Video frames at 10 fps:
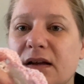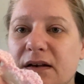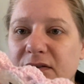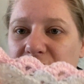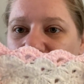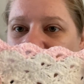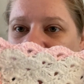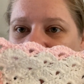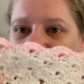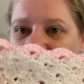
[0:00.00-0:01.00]
and you can
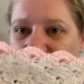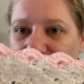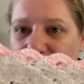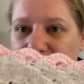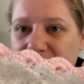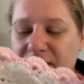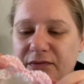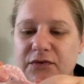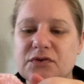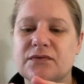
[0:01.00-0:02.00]
see I've started adding the
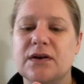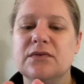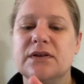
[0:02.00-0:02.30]
first round